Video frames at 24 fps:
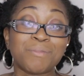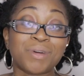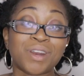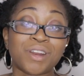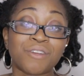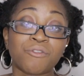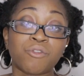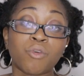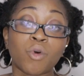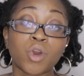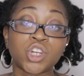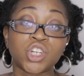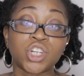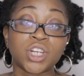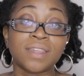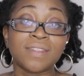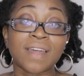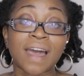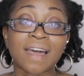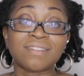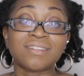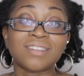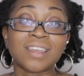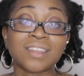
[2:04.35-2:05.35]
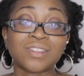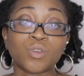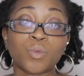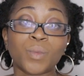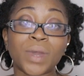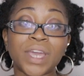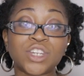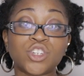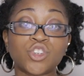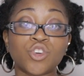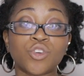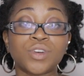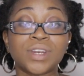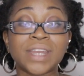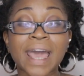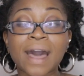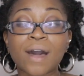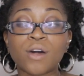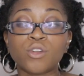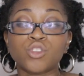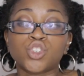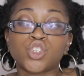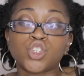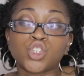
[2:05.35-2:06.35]
But unfortunately, that's not the way it turned
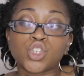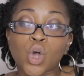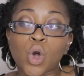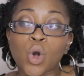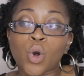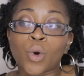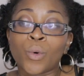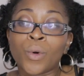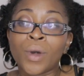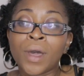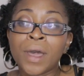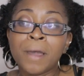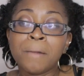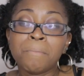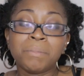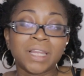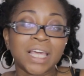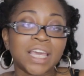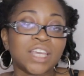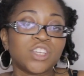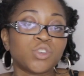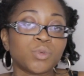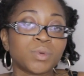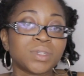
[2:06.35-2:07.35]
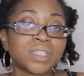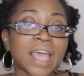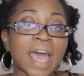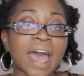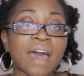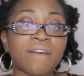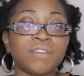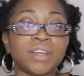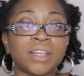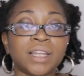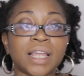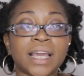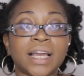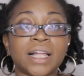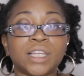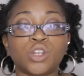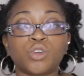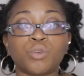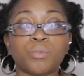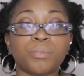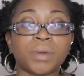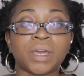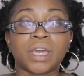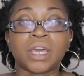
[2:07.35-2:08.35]
out. So Malaysia was having like a
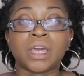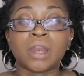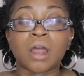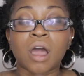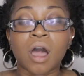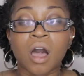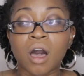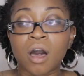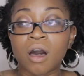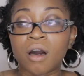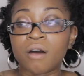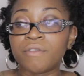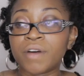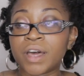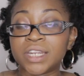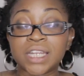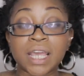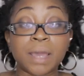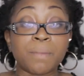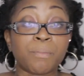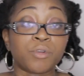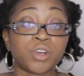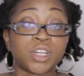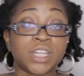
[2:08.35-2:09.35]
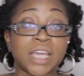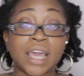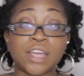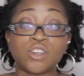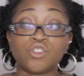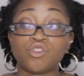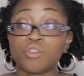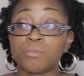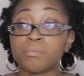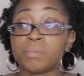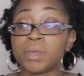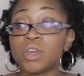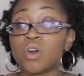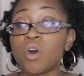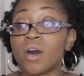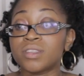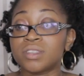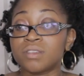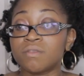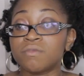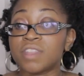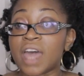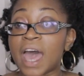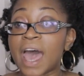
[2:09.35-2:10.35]
little bit of a temper tantrum
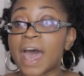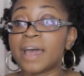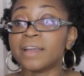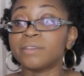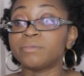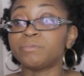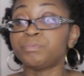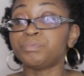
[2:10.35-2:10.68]
because of that.